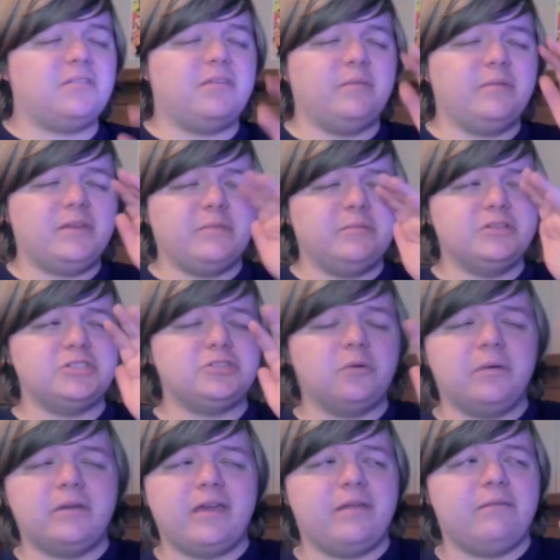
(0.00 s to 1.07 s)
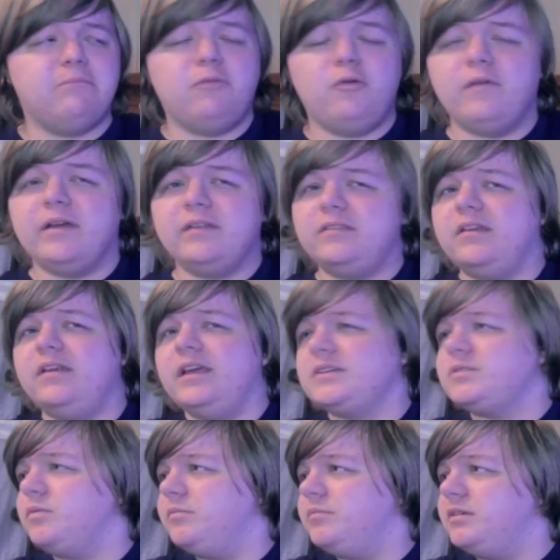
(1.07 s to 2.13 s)
Can we just go ahead and move on to the
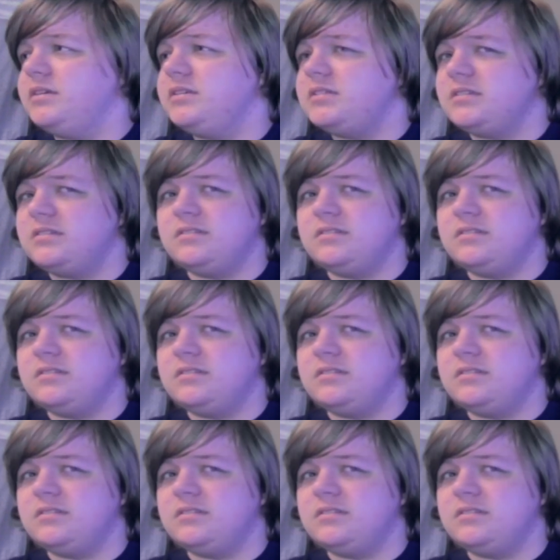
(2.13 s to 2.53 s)
next one, please?